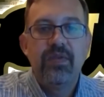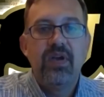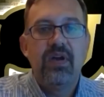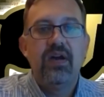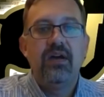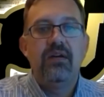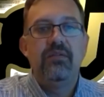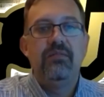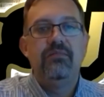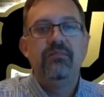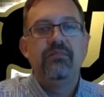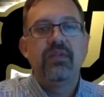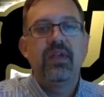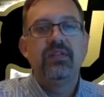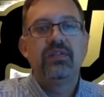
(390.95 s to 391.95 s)

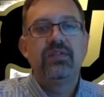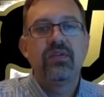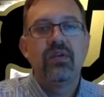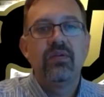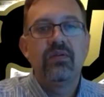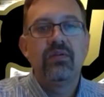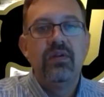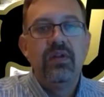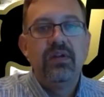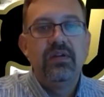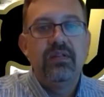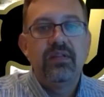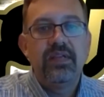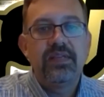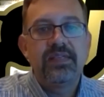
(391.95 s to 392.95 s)
And so
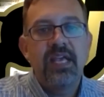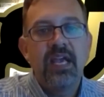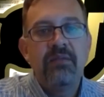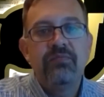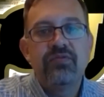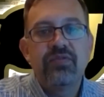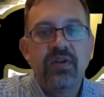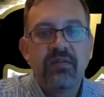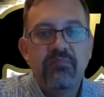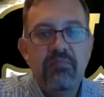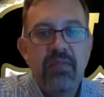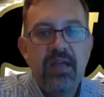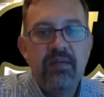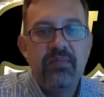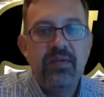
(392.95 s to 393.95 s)
the same drug
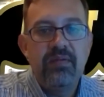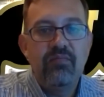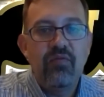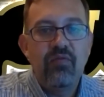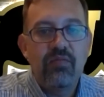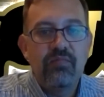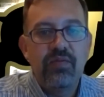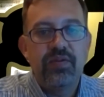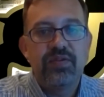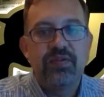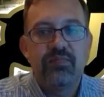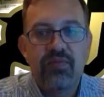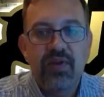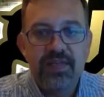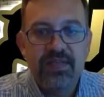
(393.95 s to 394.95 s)
may be more
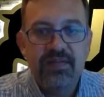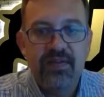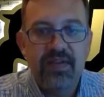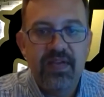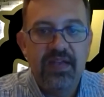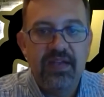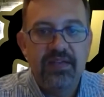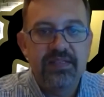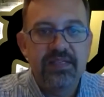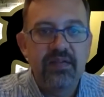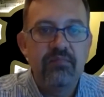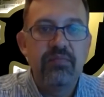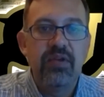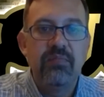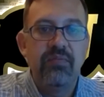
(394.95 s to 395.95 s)
immunosuppressive again in some
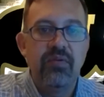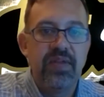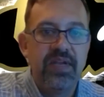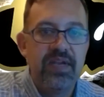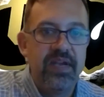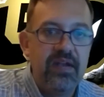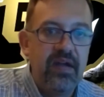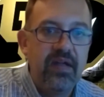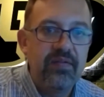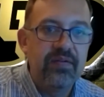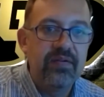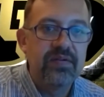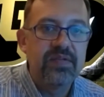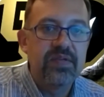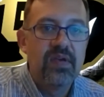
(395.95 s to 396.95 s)
people than in others,